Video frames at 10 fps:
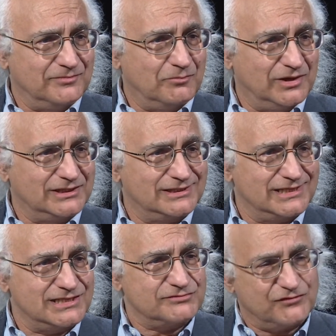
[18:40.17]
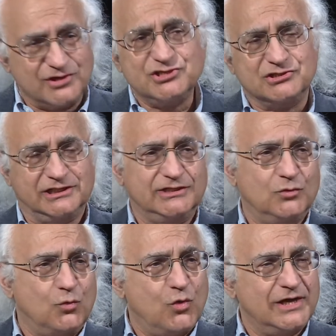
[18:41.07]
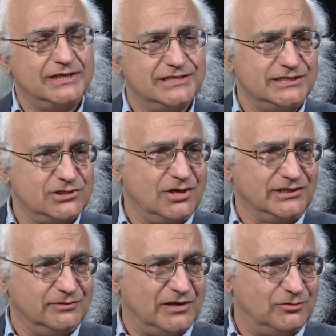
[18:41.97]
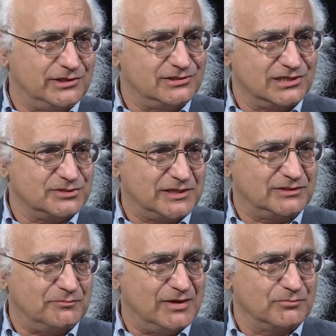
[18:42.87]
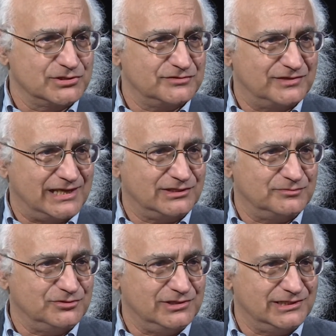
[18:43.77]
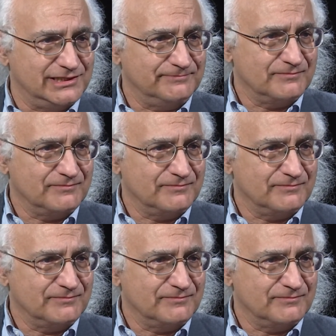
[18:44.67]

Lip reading: but the thing is, functionally, what is he talking about when he talks about the members of that community?